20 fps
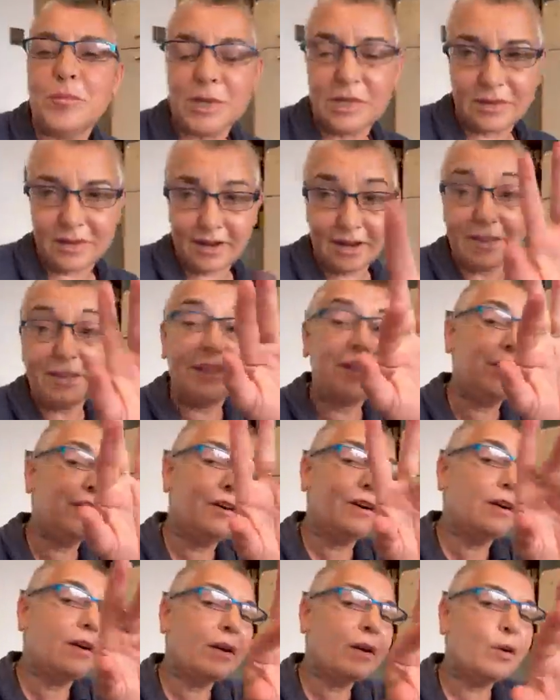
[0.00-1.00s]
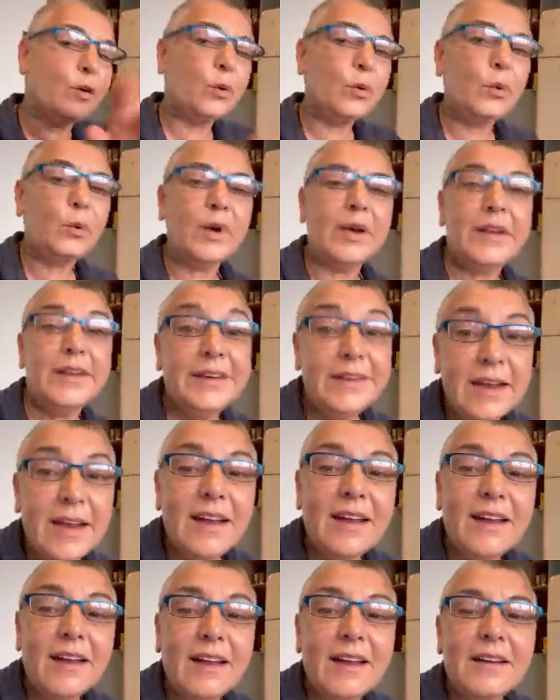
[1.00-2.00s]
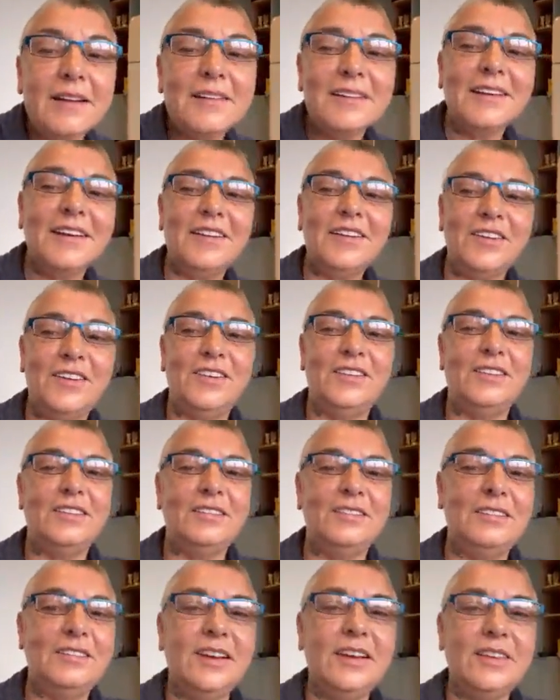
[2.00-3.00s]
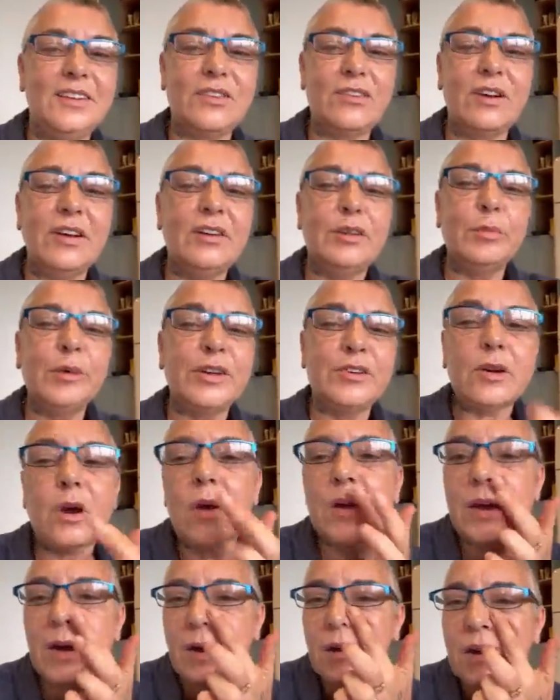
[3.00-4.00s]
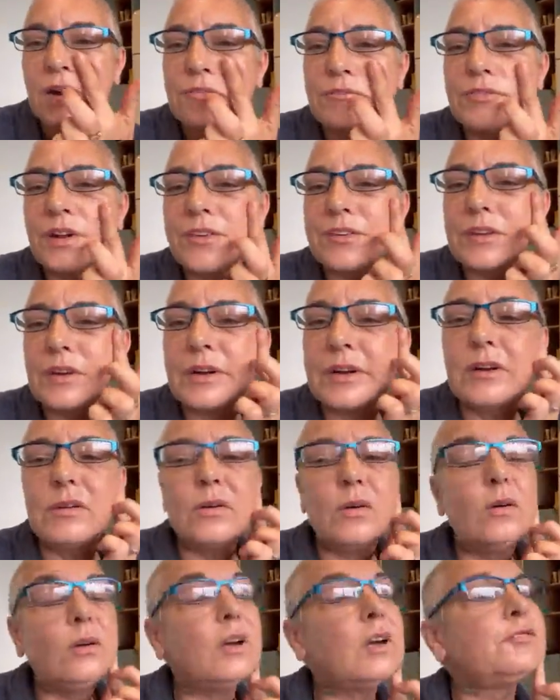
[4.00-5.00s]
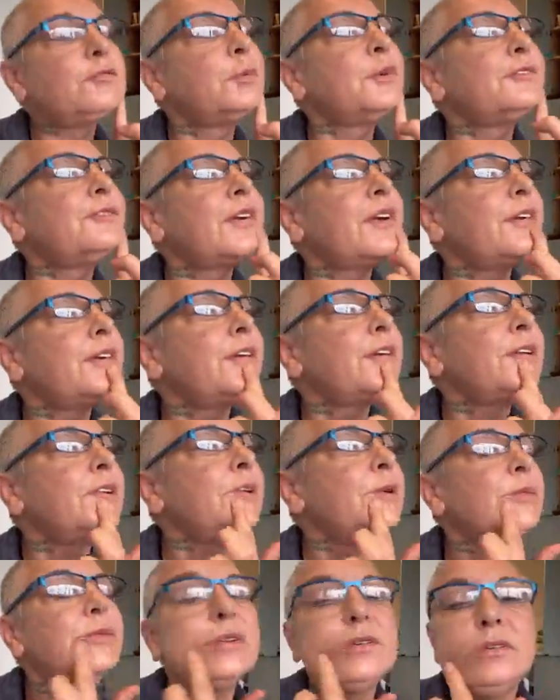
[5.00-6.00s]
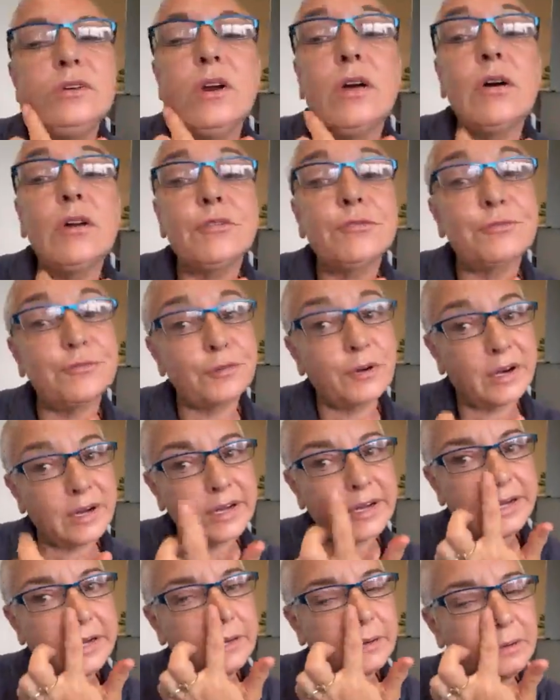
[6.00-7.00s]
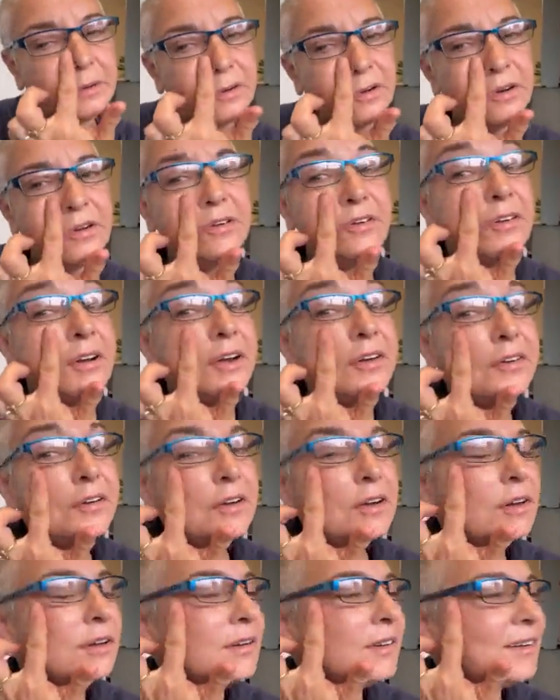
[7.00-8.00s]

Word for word: but there you go. Yeah, it's this crazy bitch. Oh yeah, I got Vaseline all over my face too. Not for any good reason.